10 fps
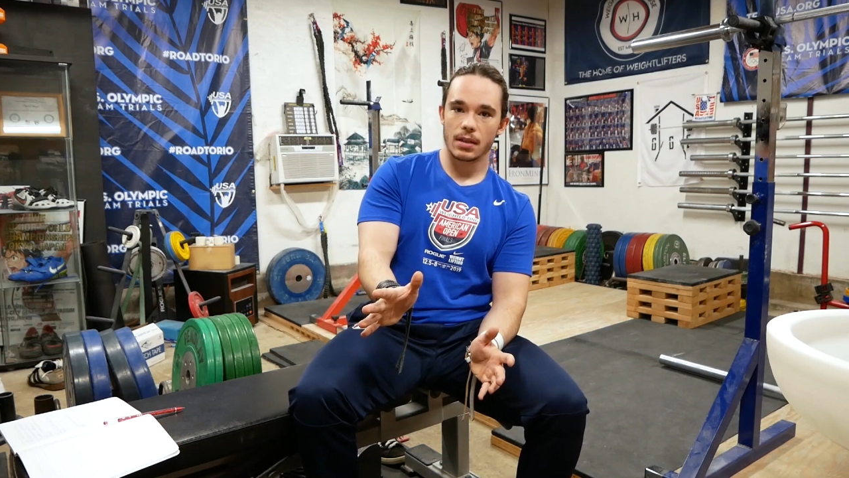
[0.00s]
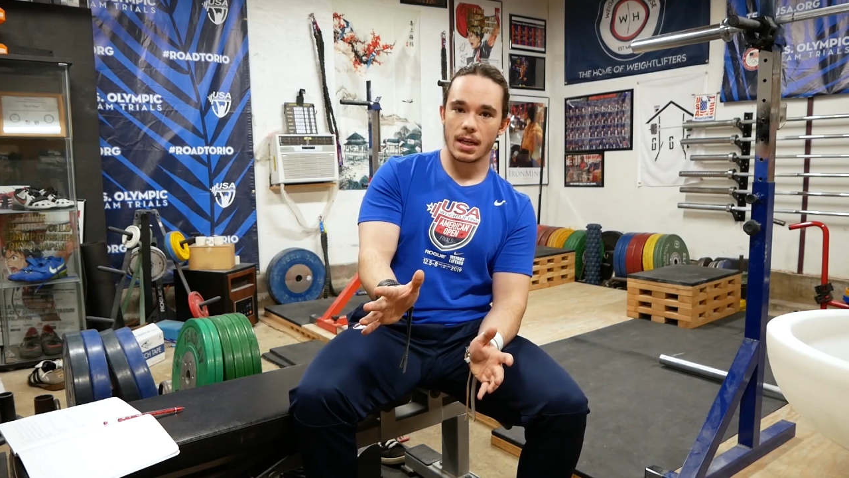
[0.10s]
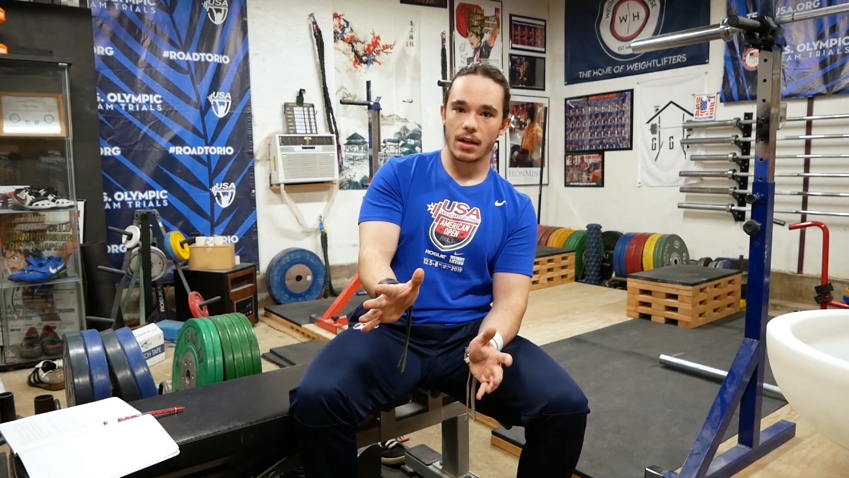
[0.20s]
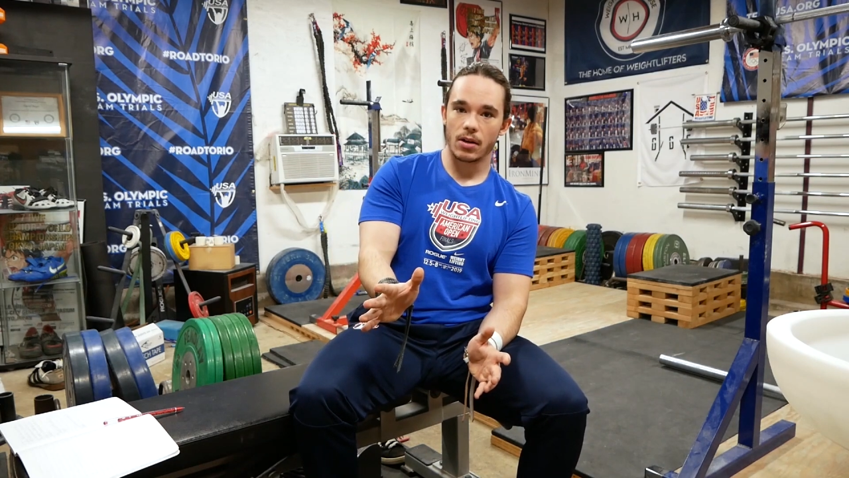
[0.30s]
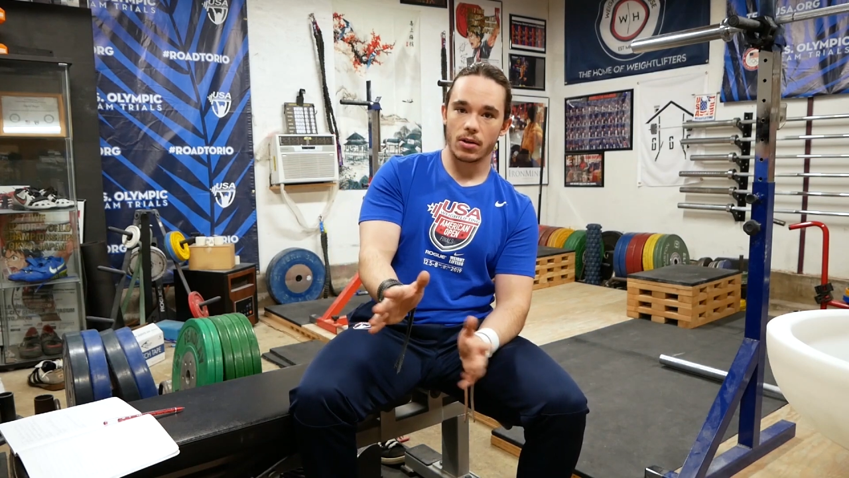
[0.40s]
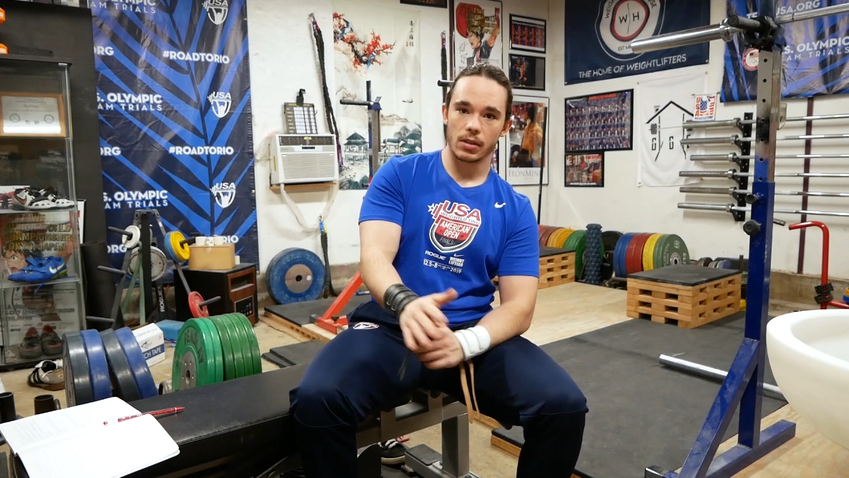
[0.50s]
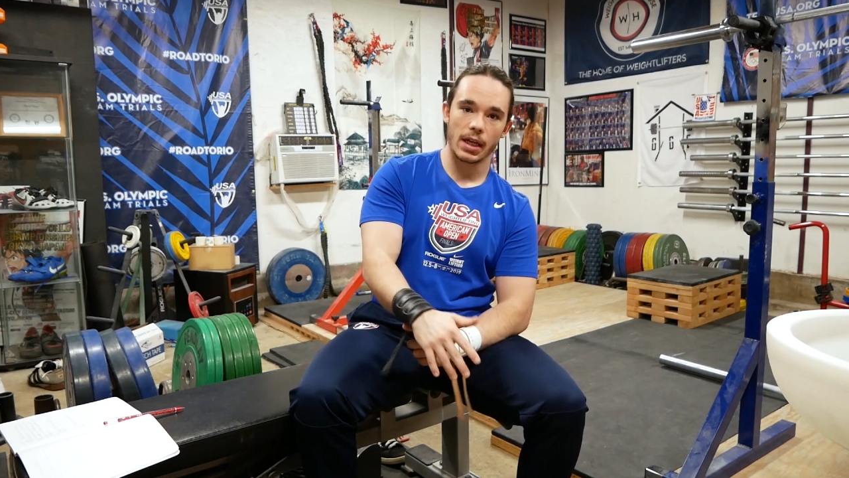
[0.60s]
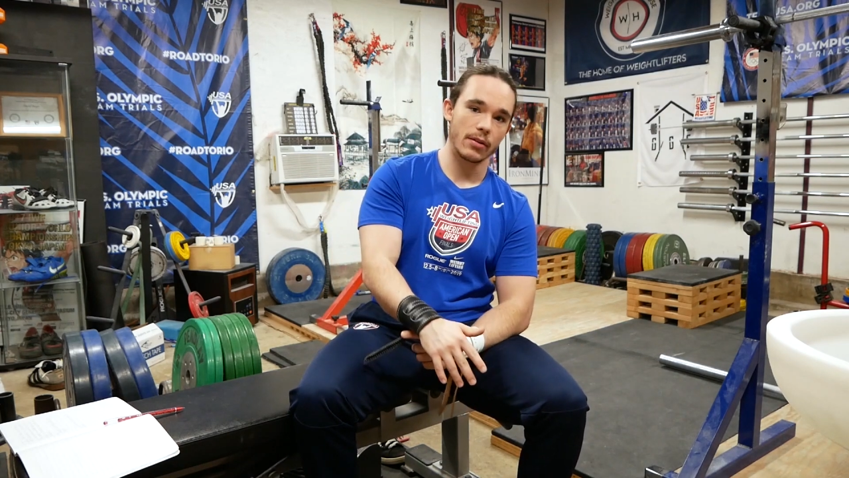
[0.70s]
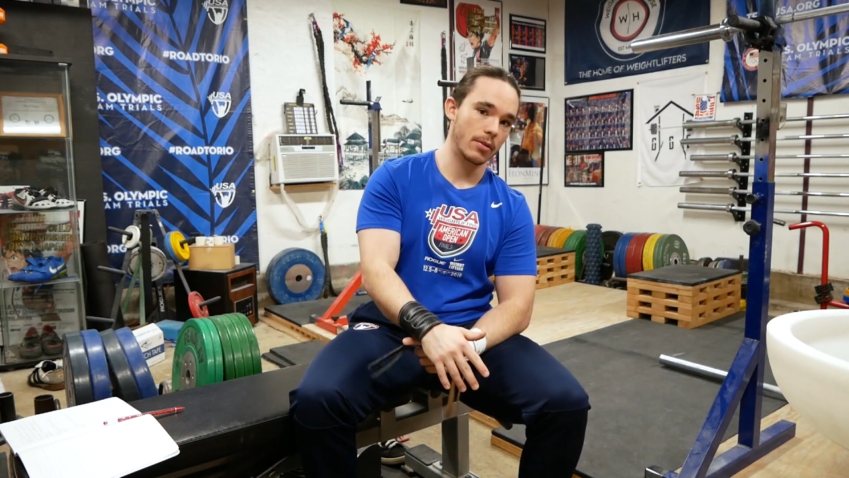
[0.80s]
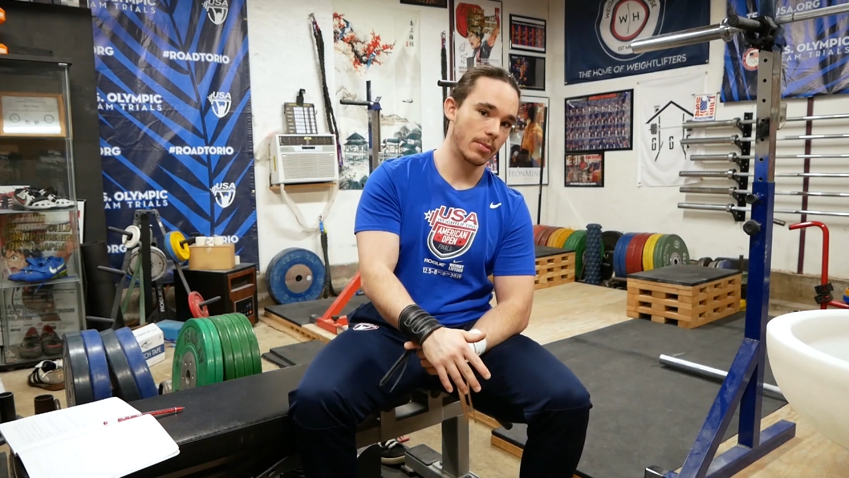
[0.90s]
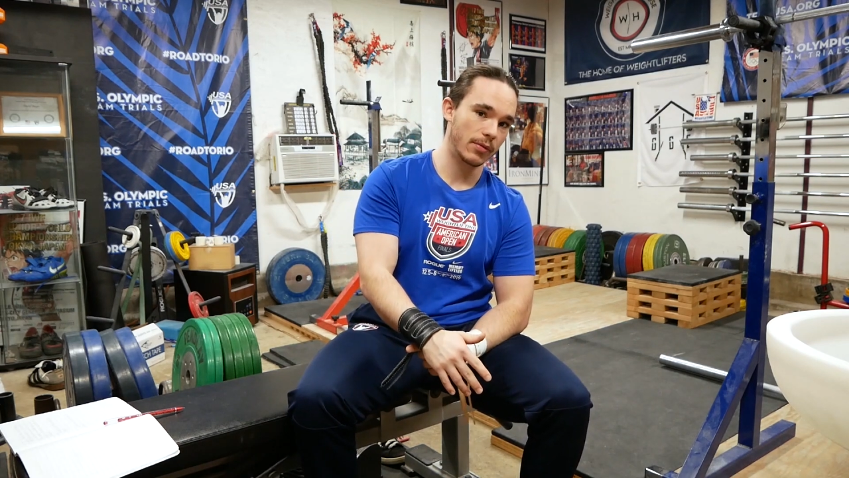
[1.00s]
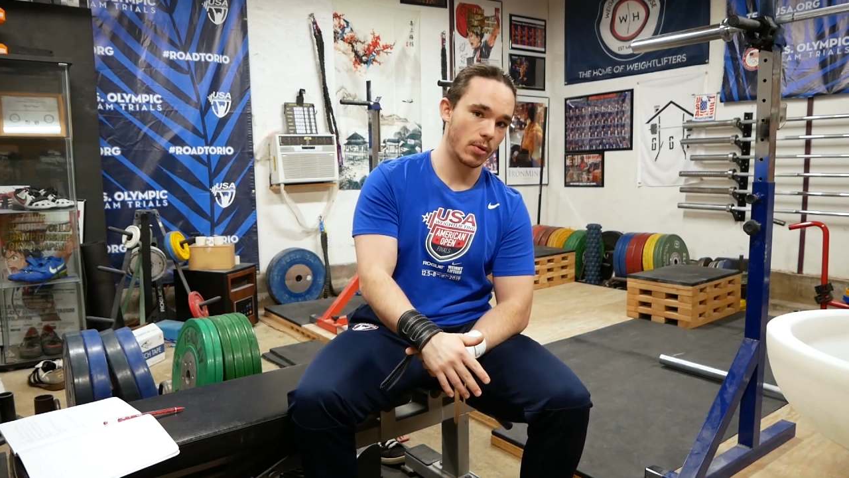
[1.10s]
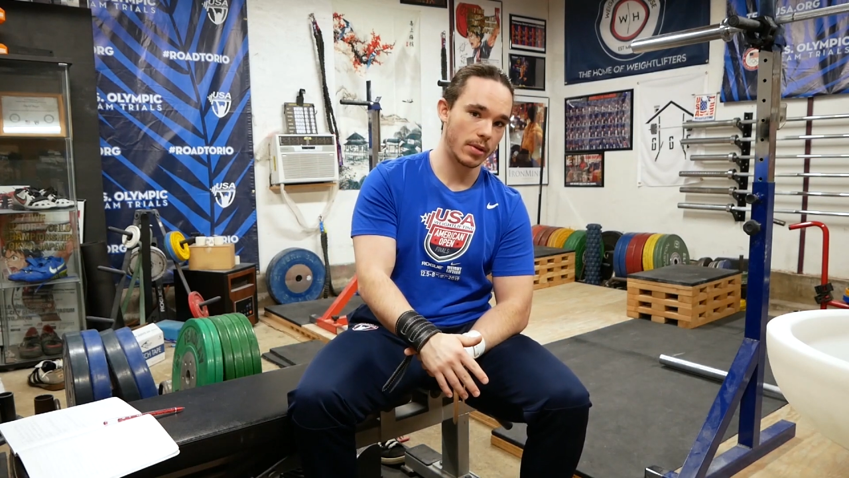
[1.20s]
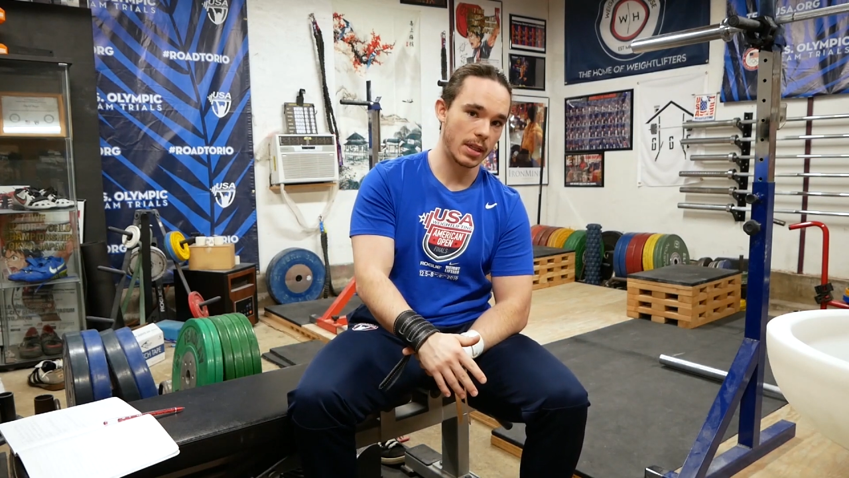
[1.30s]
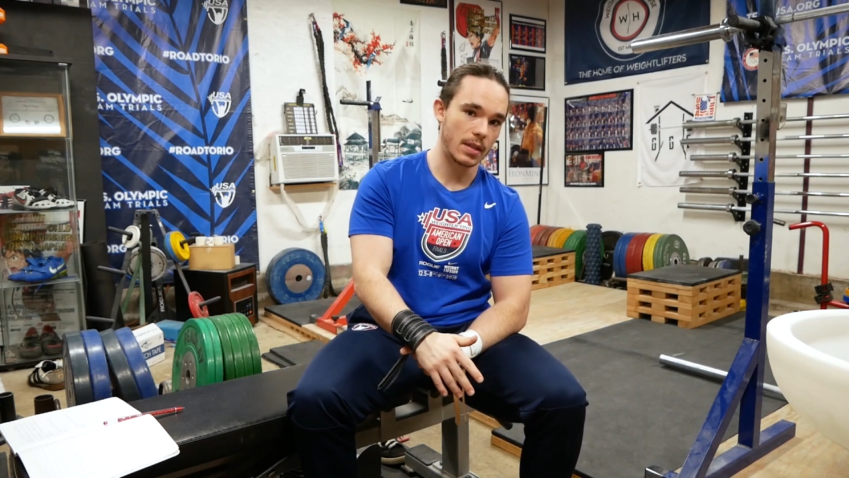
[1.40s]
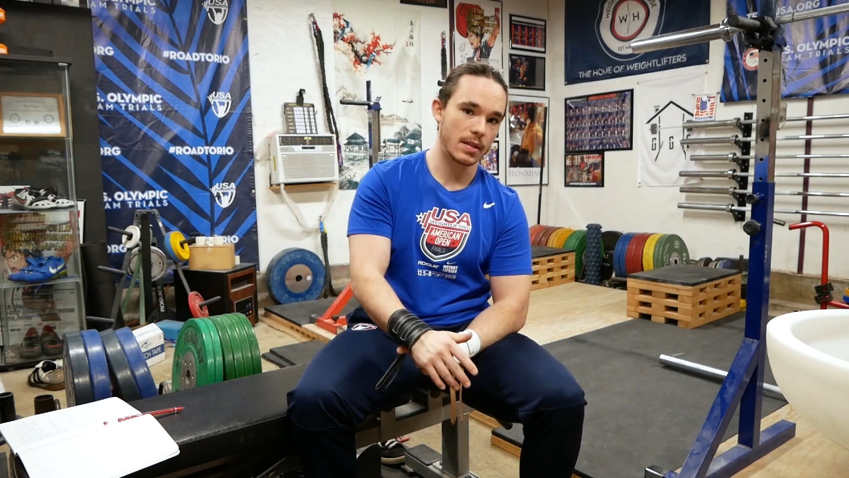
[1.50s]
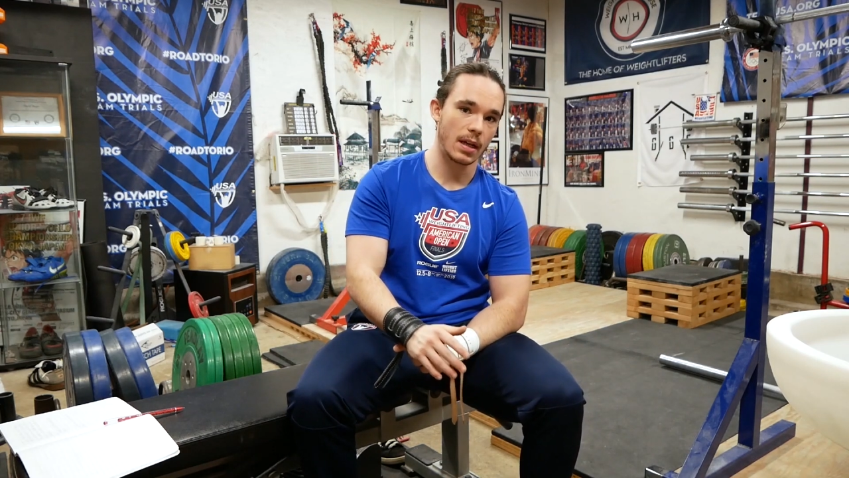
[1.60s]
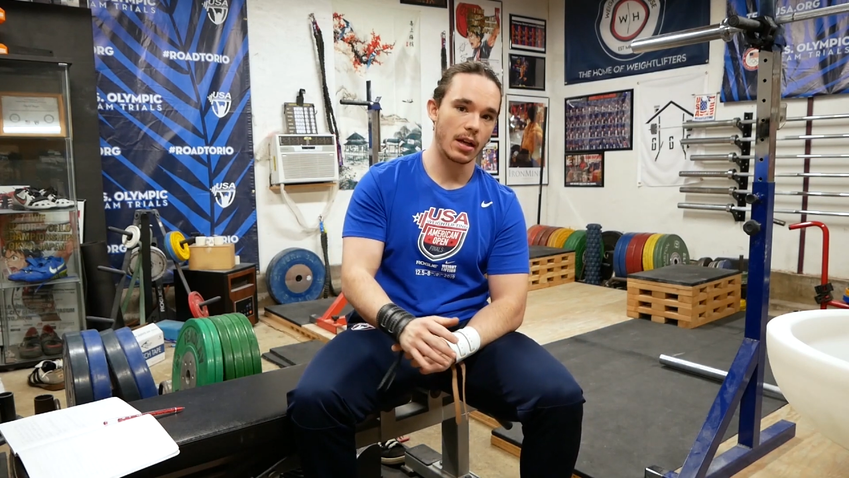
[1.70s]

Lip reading: that are leather before this.